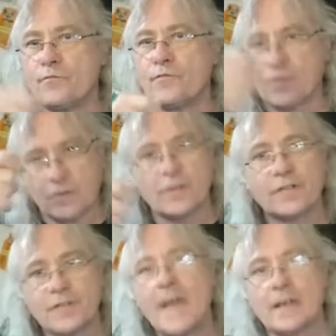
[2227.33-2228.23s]
going to
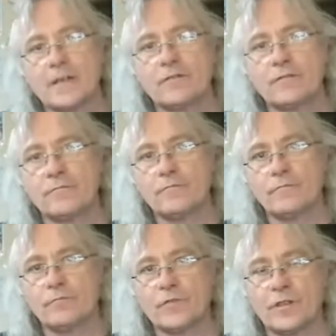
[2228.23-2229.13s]
take it
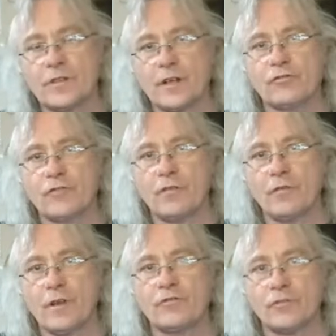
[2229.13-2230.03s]
to the next
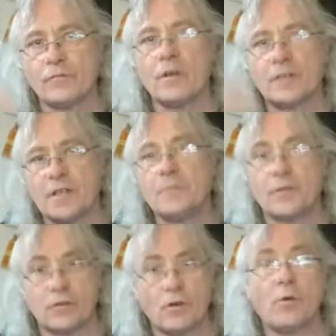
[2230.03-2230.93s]
generation and keep
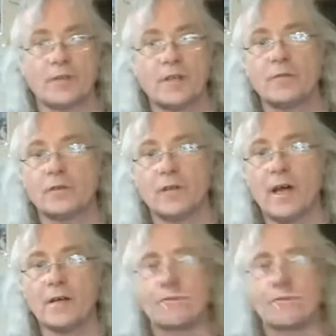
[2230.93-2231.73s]
it going, keep it alive.